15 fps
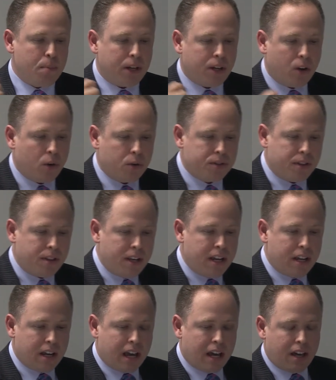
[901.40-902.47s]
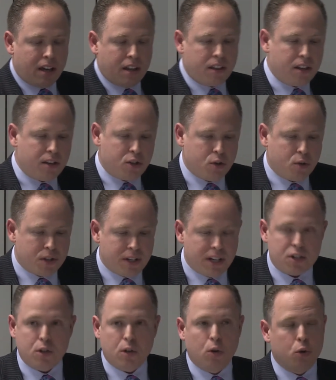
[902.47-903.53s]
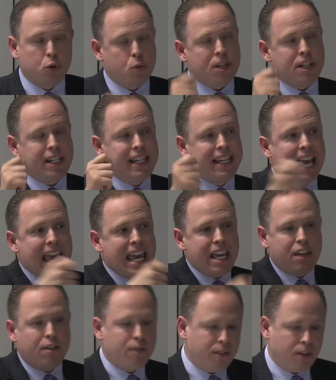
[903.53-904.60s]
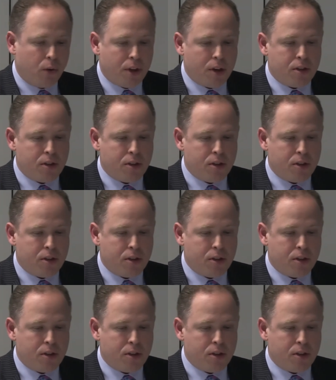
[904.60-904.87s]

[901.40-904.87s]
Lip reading: because the jurisdiction clause which gave